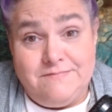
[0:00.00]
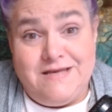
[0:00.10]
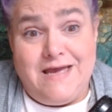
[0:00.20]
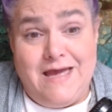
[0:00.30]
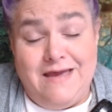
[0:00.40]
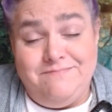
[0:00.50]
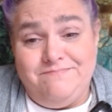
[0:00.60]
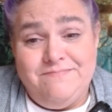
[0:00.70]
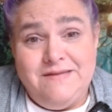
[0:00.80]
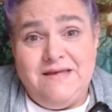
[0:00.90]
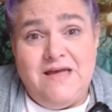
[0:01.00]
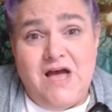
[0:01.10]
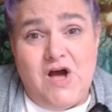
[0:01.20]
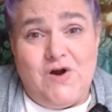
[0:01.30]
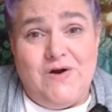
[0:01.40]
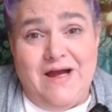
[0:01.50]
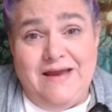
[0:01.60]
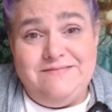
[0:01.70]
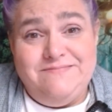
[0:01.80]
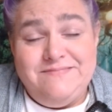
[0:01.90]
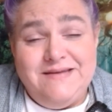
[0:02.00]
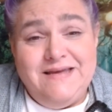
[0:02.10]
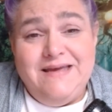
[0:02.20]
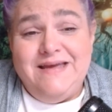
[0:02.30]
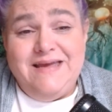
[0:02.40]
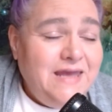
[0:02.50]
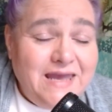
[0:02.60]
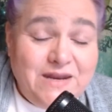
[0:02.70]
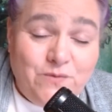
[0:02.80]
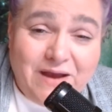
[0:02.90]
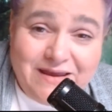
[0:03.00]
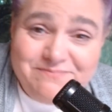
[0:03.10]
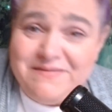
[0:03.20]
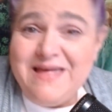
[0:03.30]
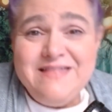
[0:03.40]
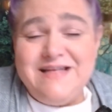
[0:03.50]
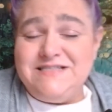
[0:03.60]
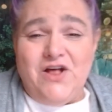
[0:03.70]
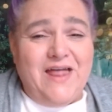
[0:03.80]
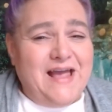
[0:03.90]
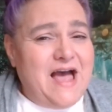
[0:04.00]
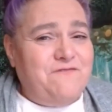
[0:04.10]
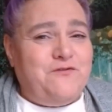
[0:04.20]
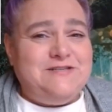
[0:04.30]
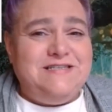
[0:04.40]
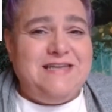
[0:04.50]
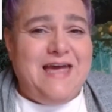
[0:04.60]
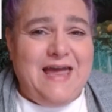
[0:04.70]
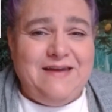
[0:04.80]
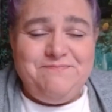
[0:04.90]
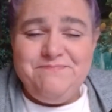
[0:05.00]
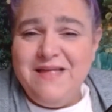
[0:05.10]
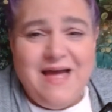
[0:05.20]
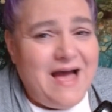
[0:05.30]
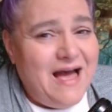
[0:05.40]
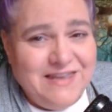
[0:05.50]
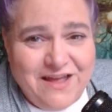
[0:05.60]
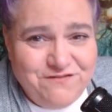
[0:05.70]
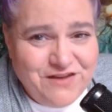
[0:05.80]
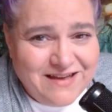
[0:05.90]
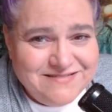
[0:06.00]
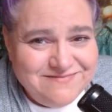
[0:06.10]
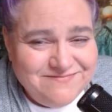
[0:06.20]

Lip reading: Okay? All right. Anyway, that's all I got for today. I love ya.